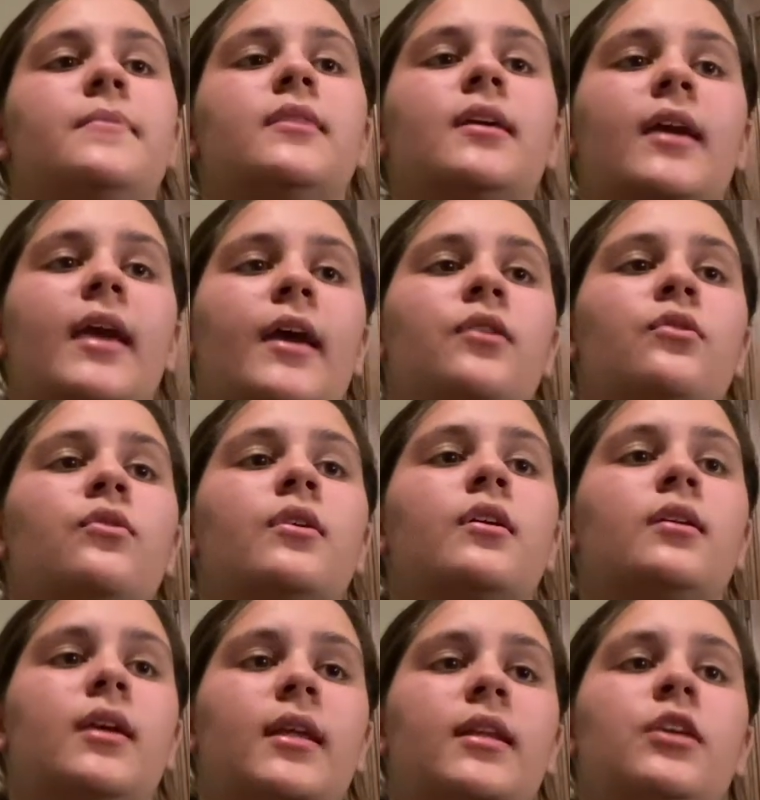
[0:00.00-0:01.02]
The candle
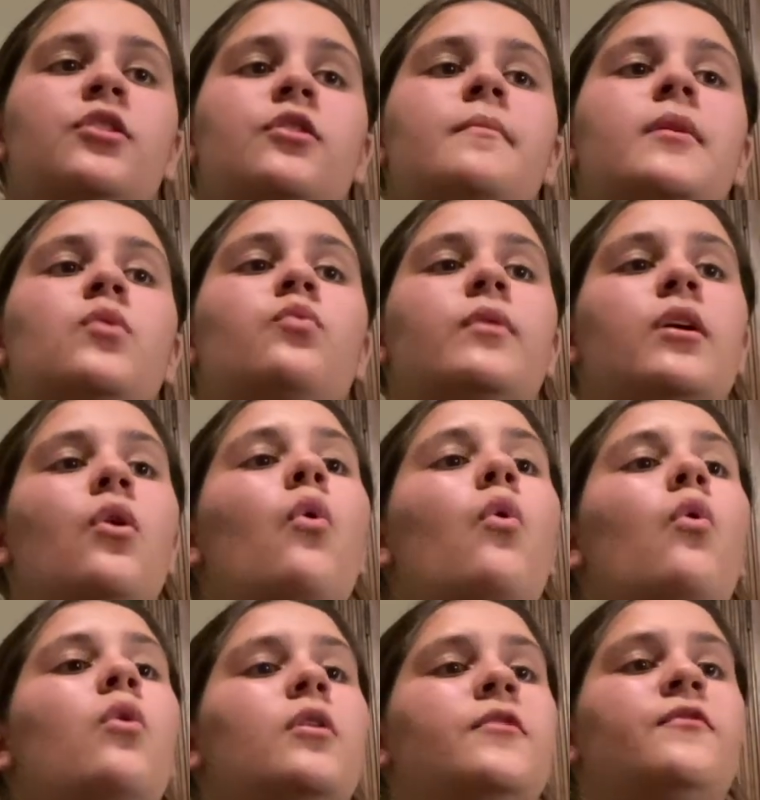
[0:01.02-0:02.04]
can either be real
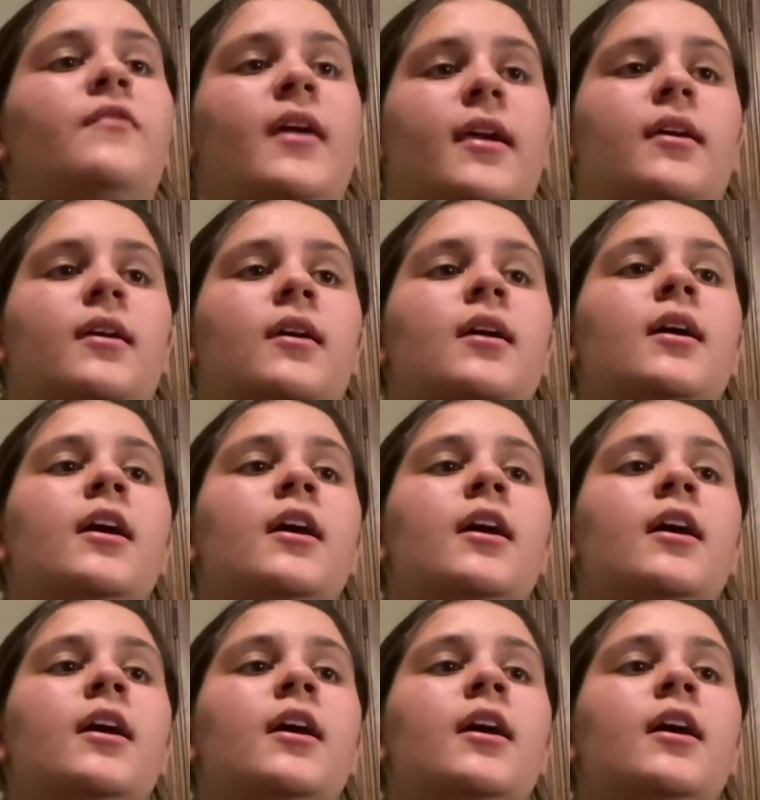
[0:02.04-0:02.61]
or fake.